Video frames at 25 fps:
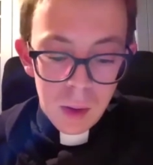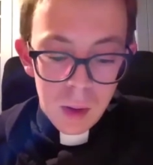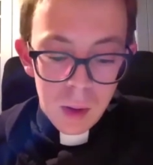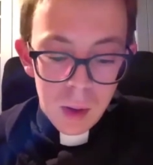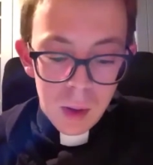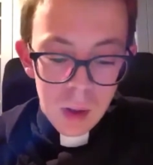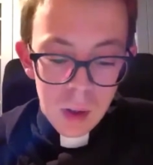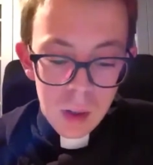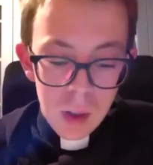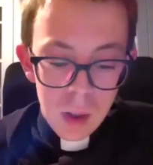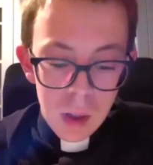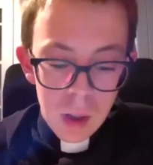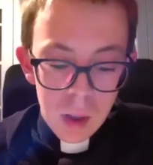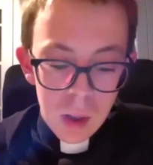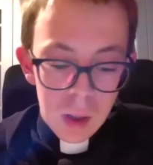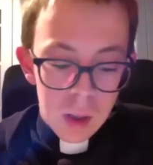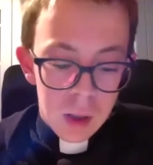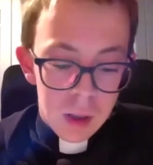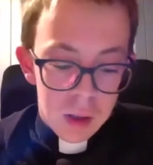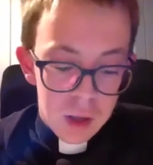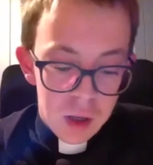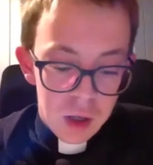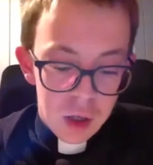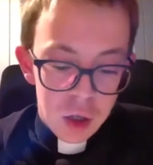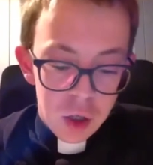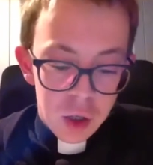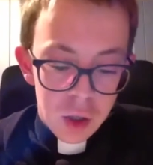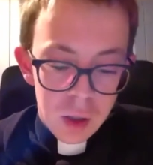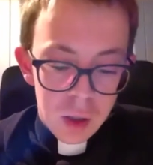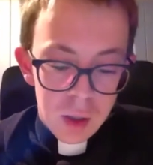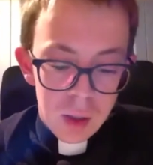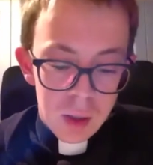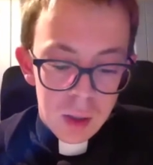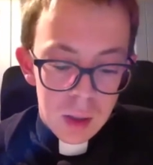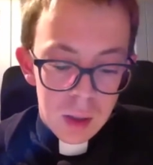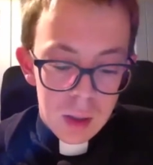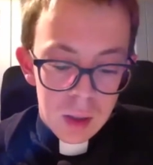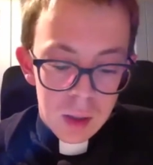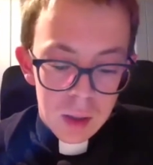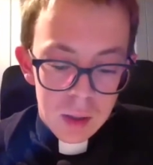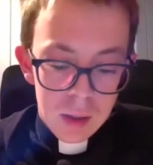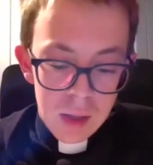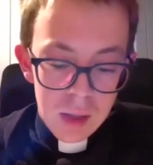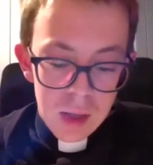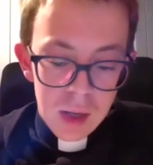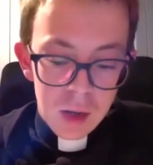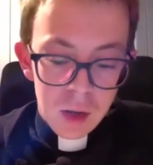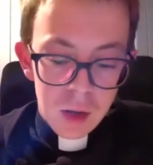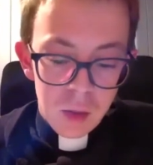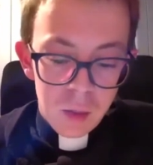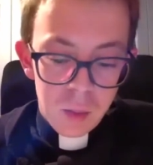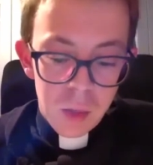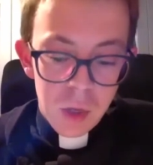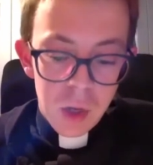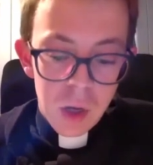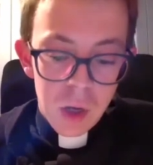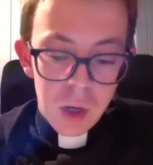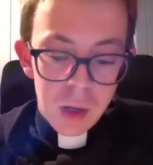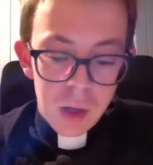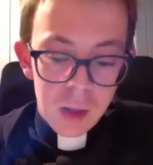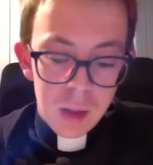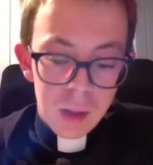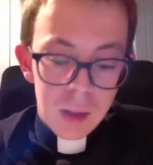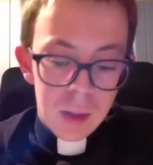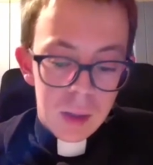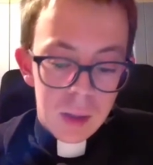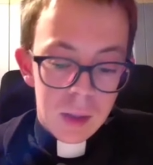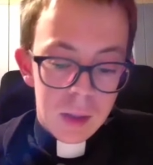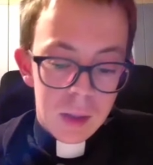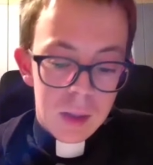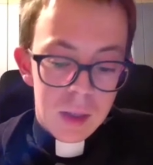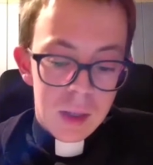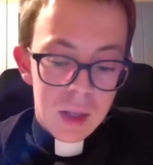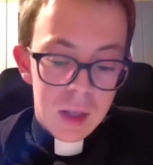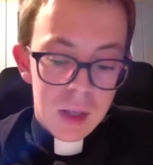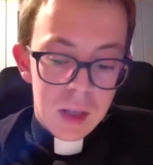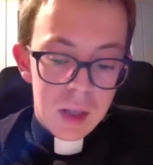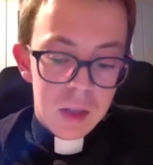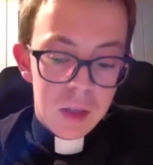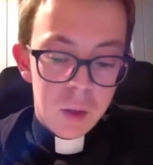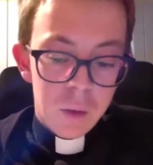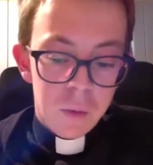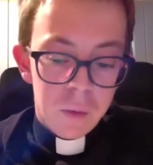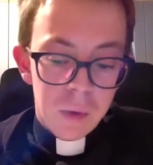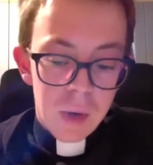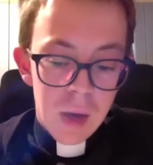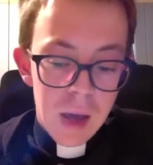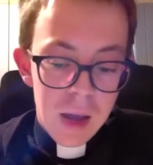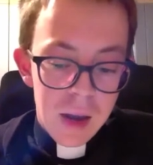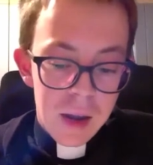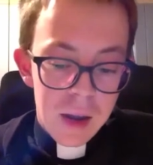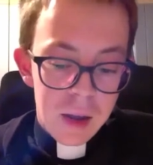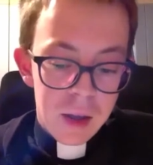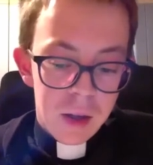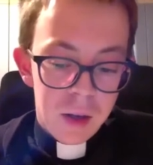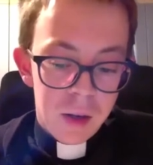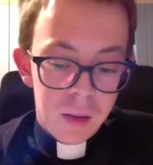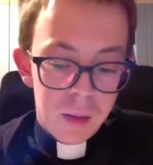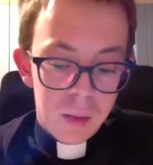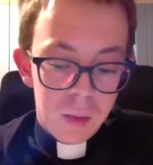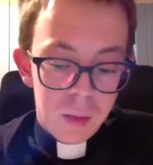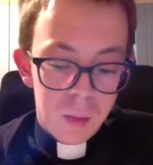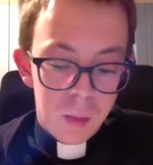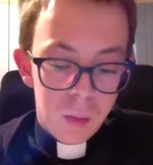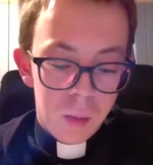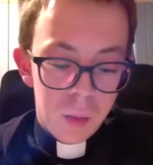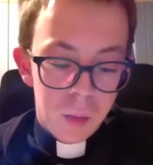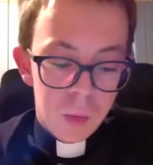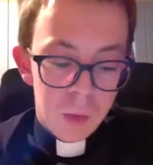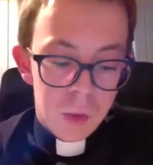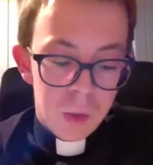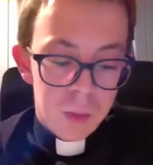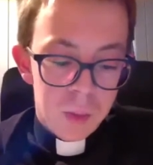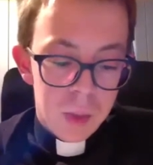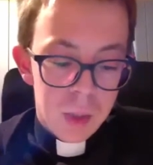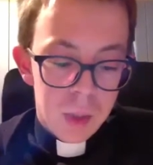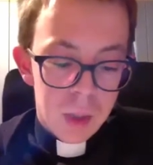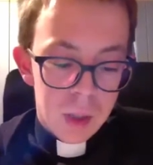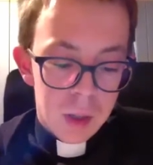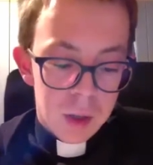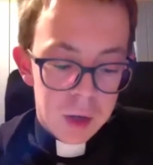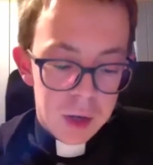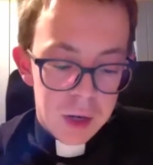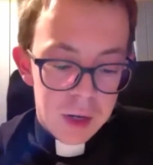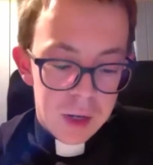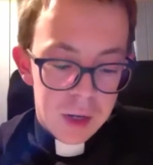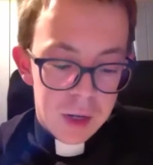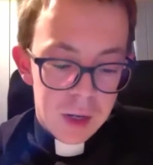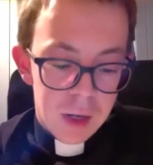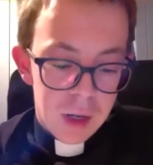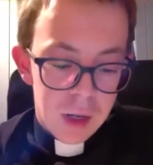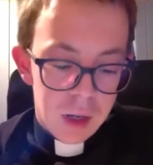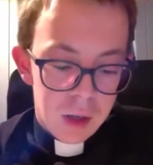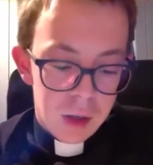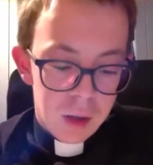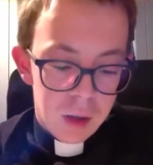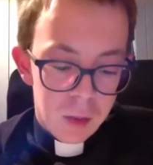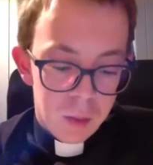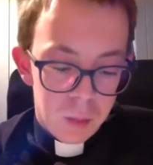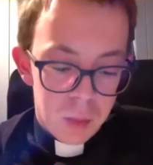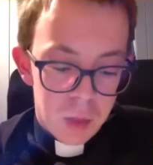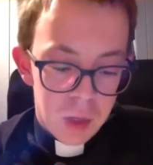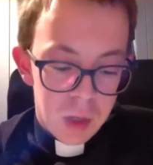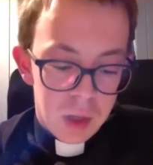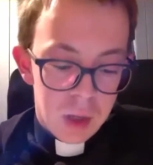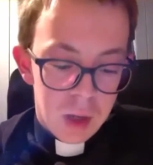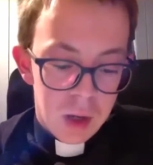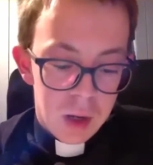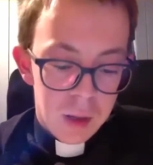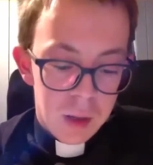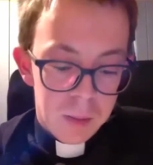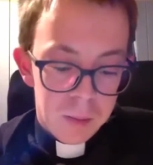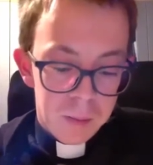in addition, in the second part, the cities of Canaan must be eradicated completely.